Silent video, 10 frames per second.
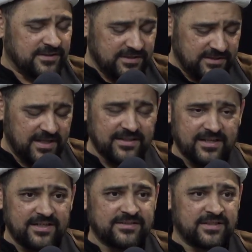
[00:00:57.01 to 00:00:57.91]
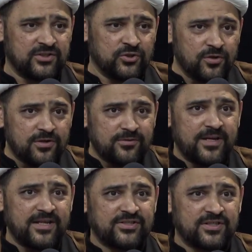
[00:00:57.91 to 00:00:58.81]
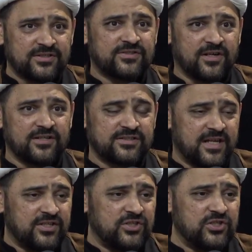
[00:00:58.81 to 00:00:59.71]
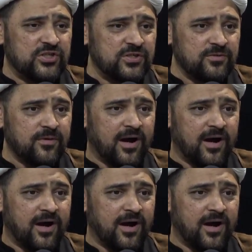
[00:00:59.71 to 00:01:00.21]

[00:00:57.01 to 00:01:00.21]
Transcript: He's saying that, listen, your creation is such that you